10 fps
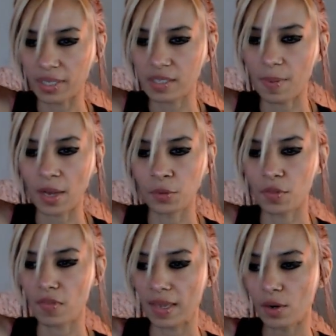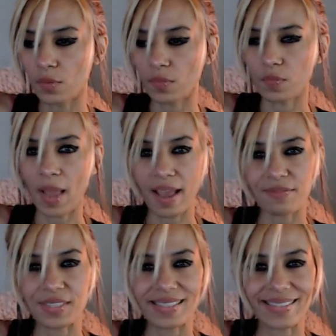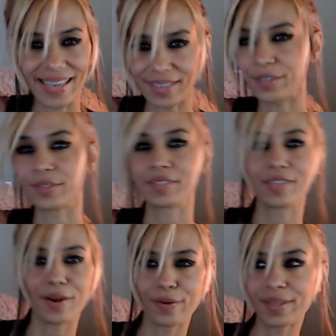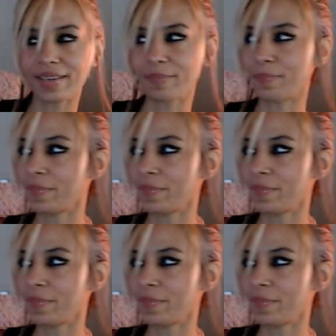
It's about they don't have standards. You know, like